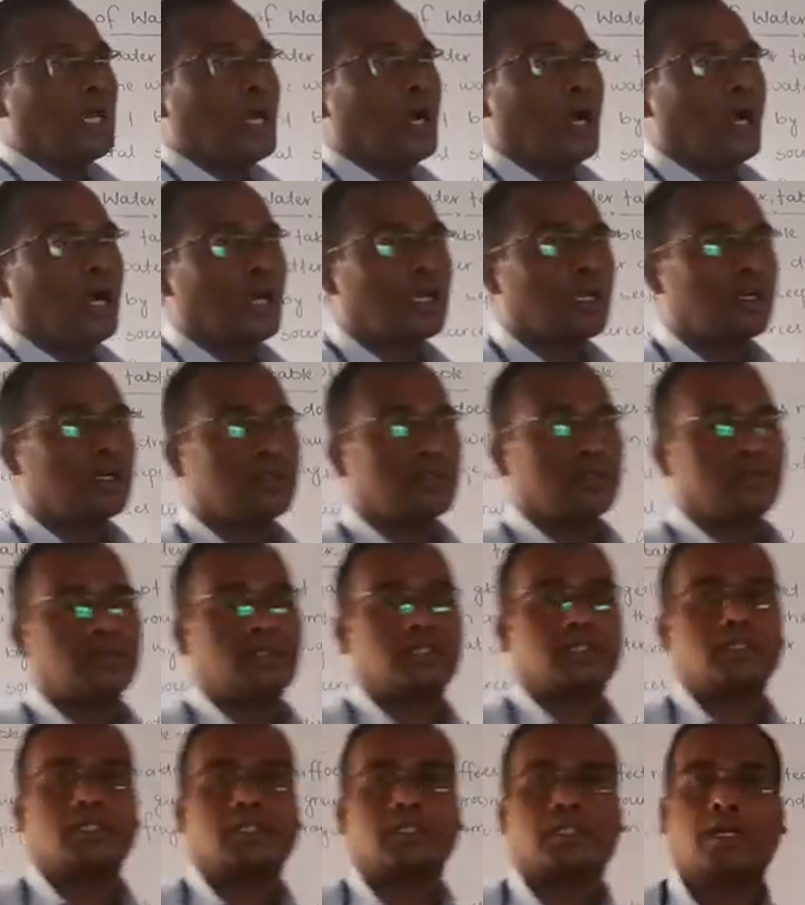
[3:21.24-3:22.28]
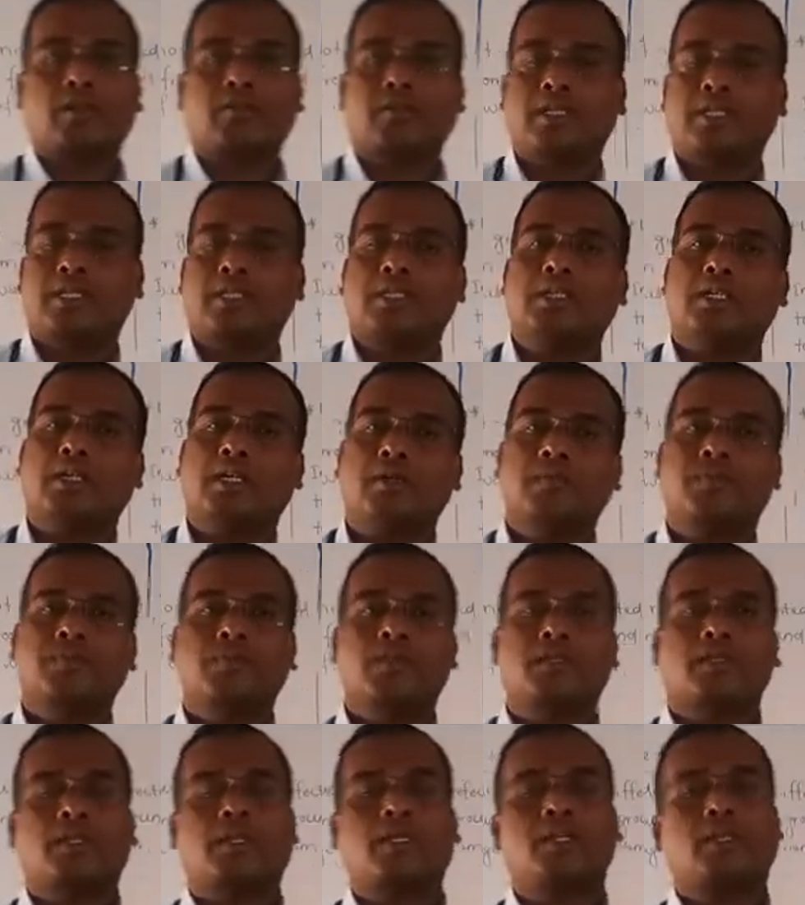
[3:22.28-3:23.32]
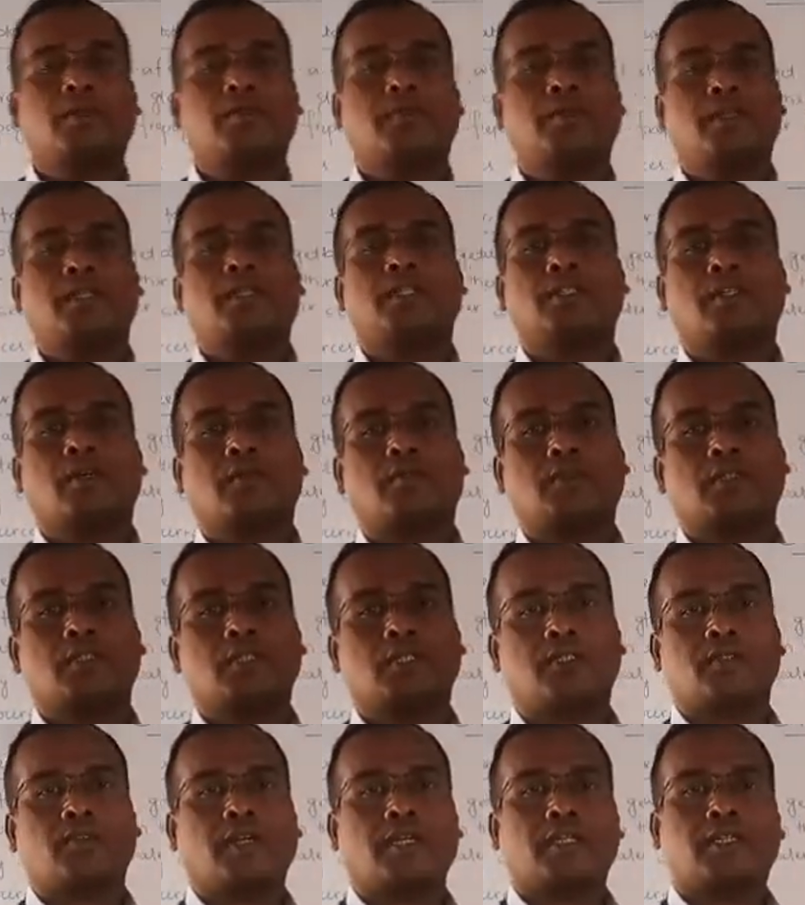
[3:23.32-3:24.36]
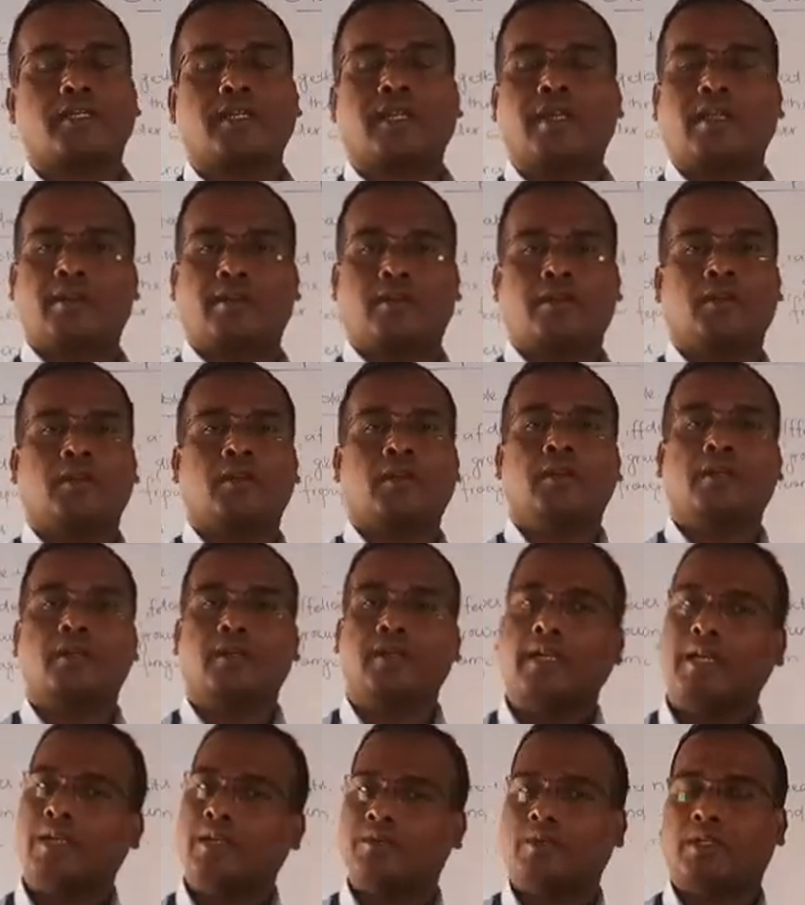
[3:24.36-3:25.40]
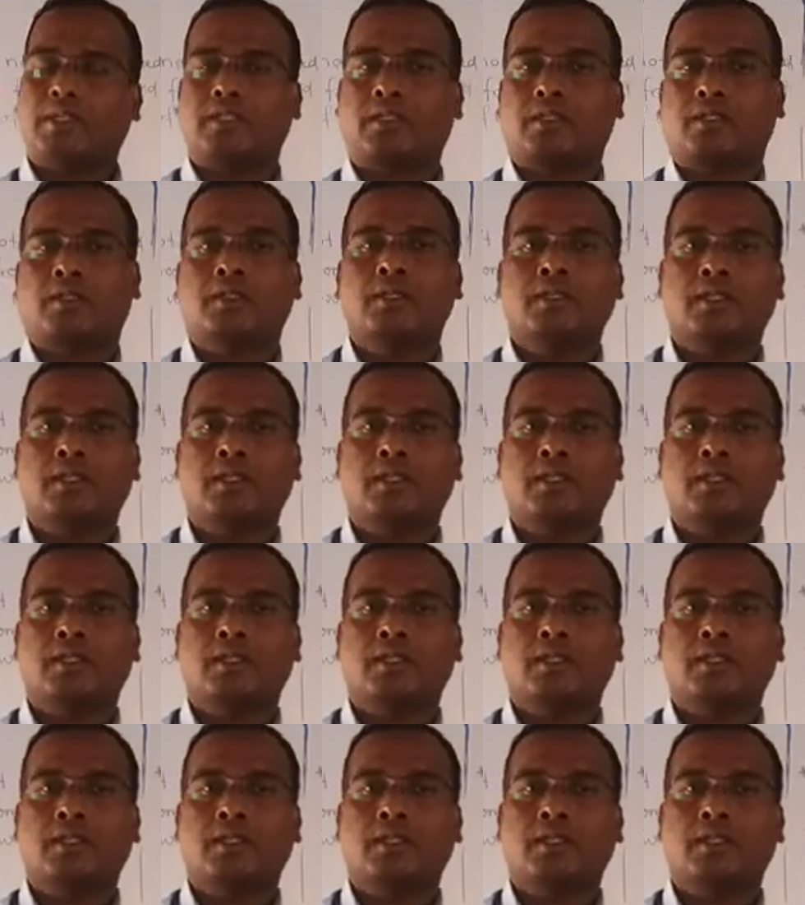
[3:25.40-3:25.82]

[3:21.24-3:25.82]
all over that our India, they are depending upon that water, rainwater.